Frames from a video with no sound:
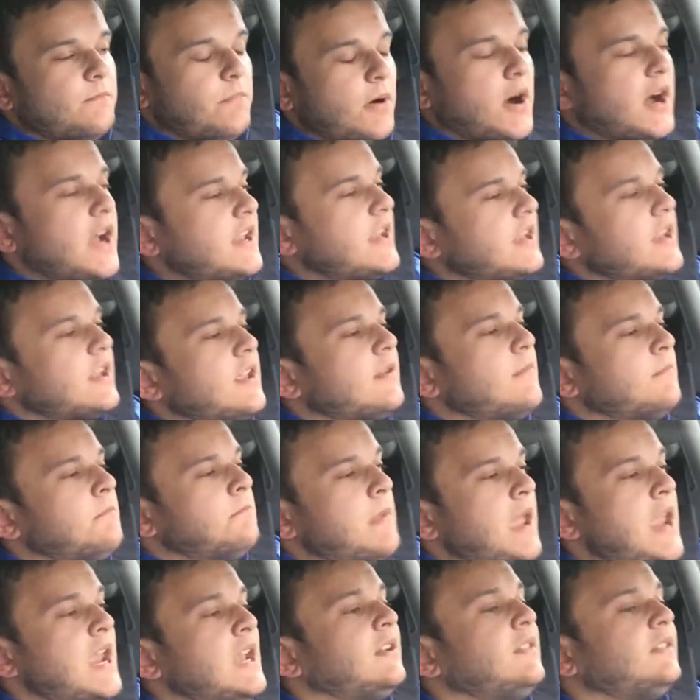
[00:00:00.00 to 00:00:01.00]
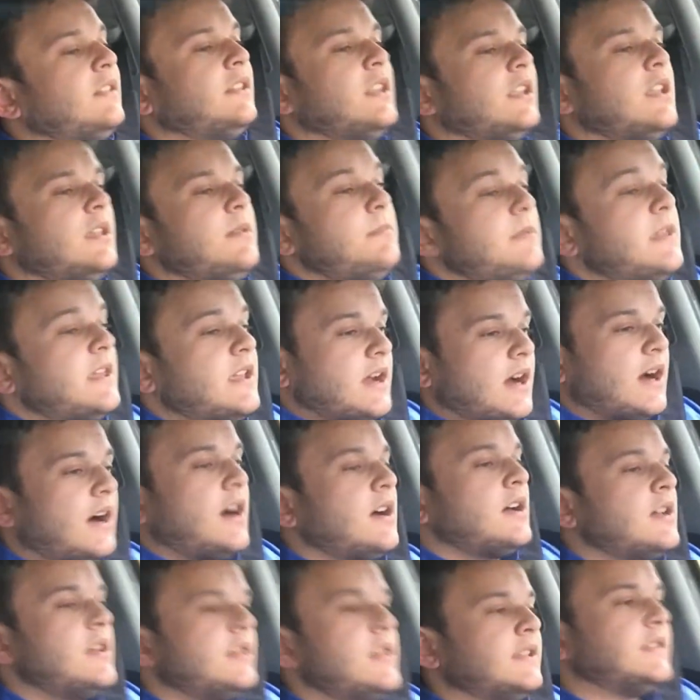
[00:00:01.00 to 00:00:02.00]
But mainly
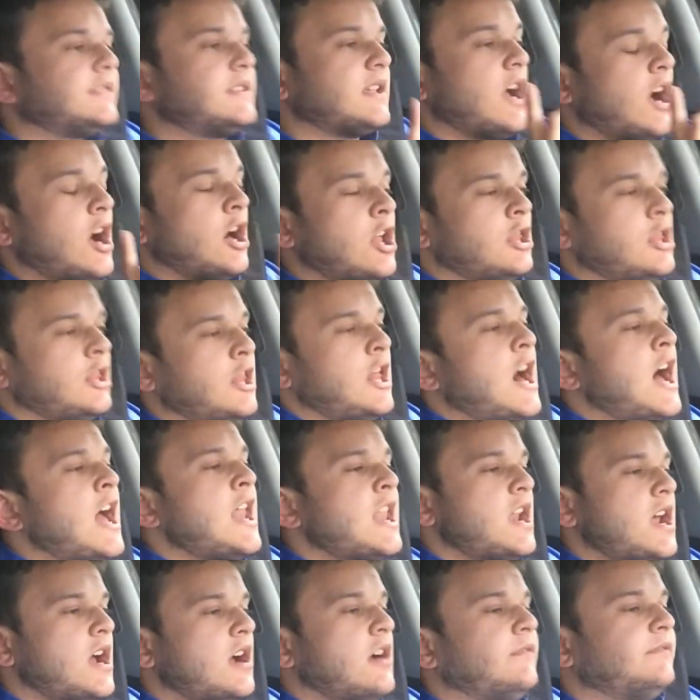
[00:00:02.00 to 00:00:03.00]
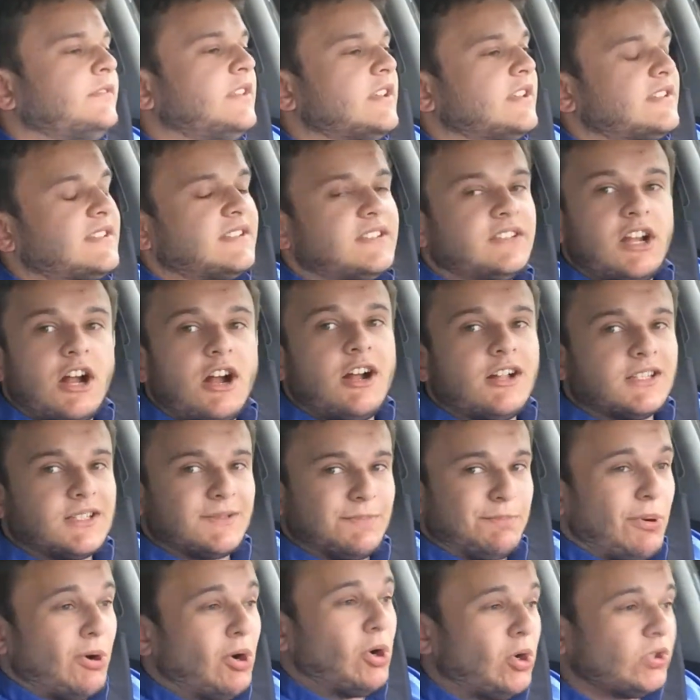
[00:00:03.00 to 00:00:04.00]
because a lot of the
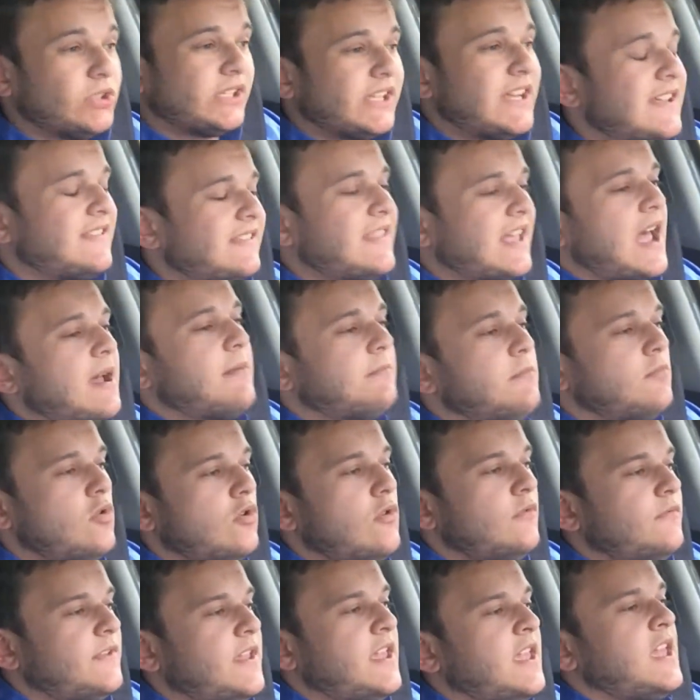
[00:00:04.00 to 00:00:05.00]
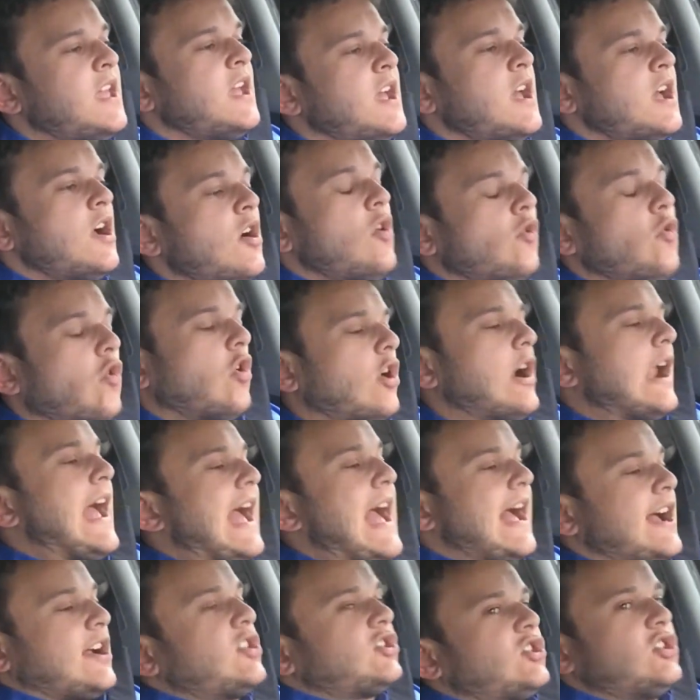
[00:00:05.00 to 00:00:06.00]
stunts pulled in that movie were
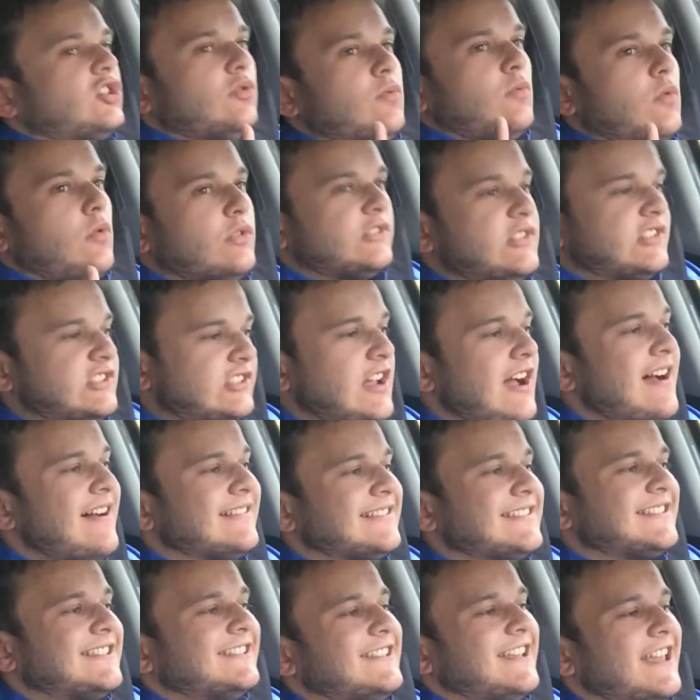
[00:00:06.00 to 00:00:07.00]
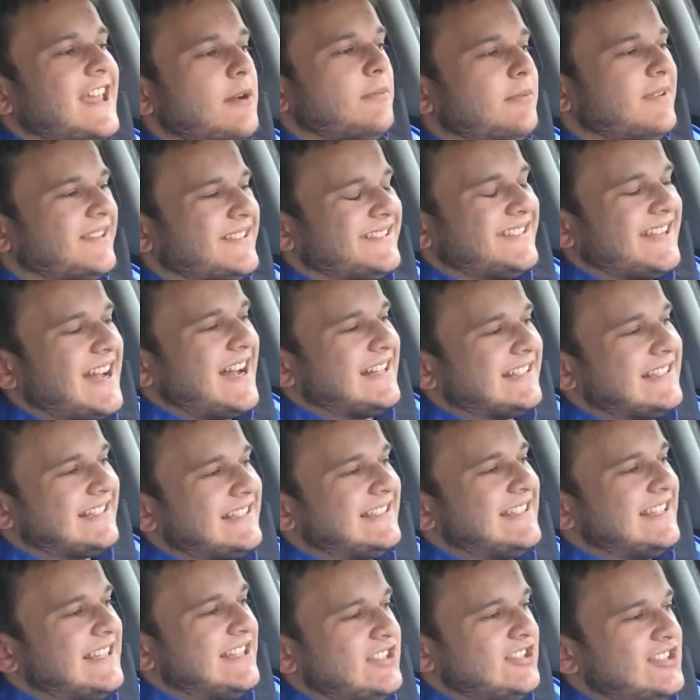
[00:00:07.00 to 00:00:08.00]
actual stunts. It was not
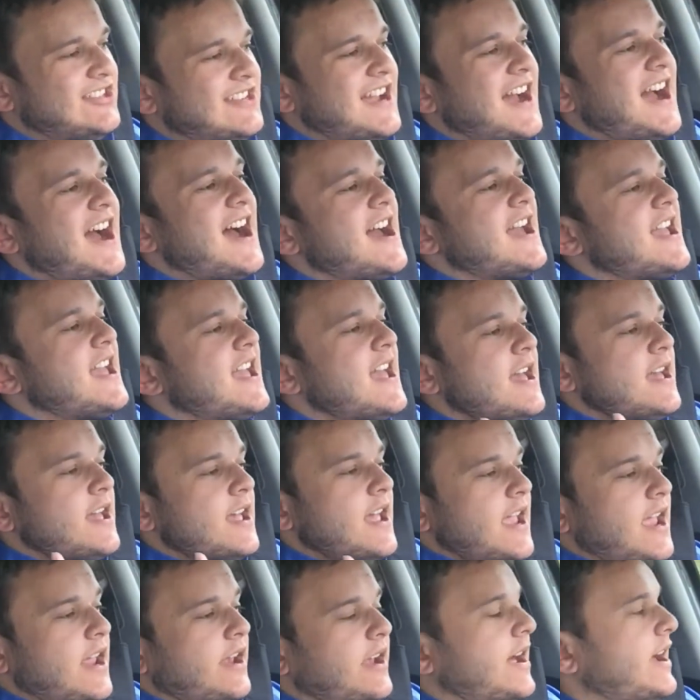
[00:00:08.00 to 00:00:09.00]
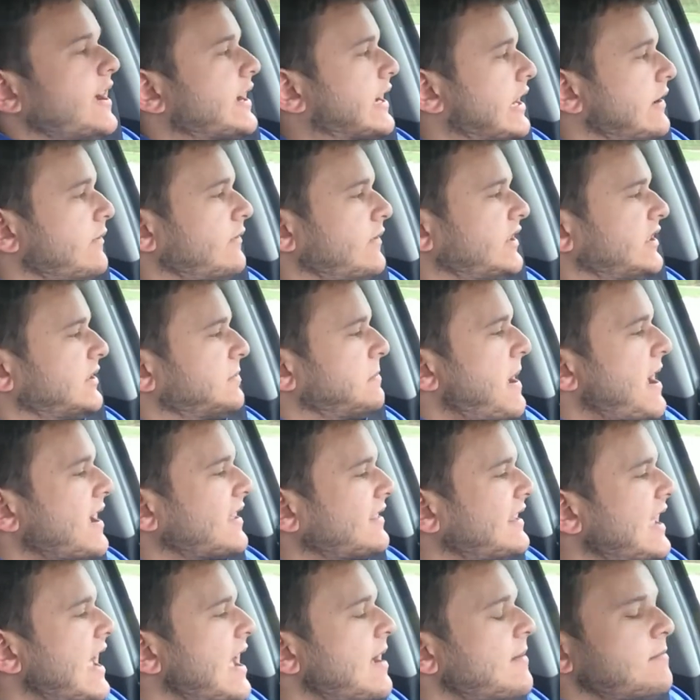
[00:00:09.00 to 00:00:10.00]
CGI, and I can
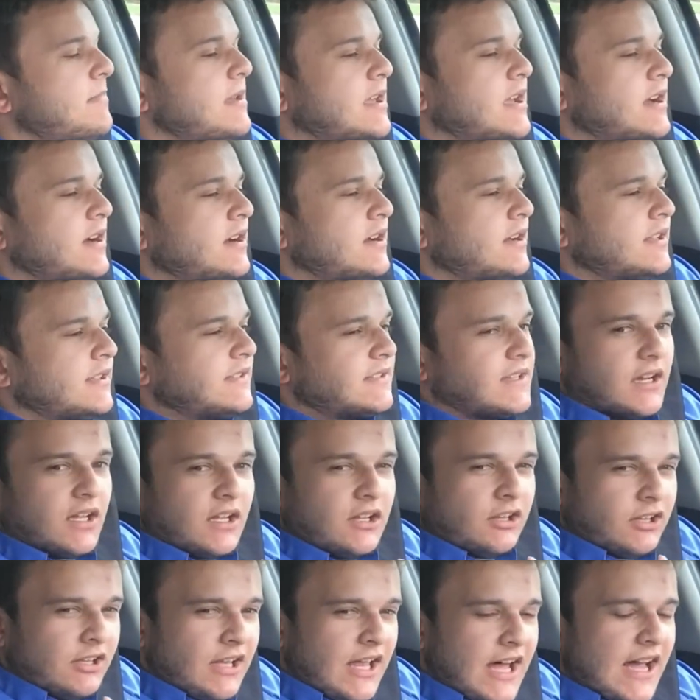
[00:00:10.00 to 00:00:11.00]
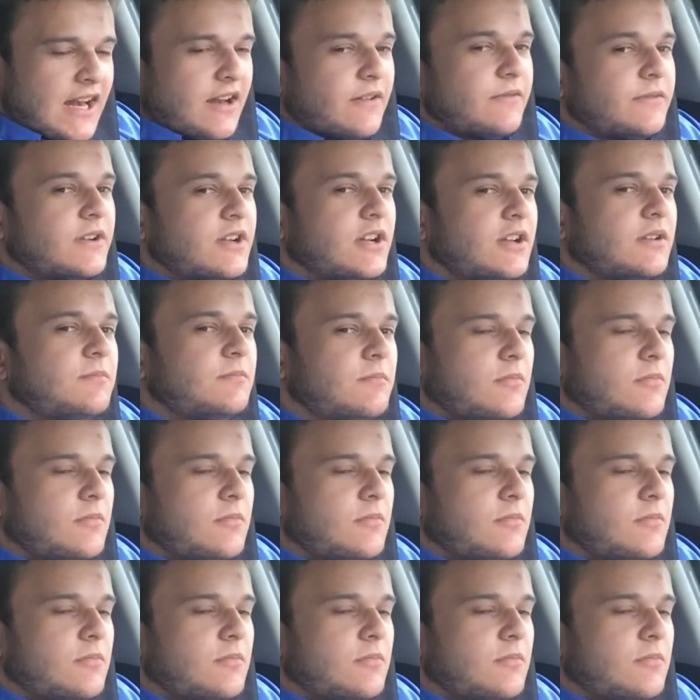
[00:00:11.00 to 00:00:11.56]
respect that because a lot of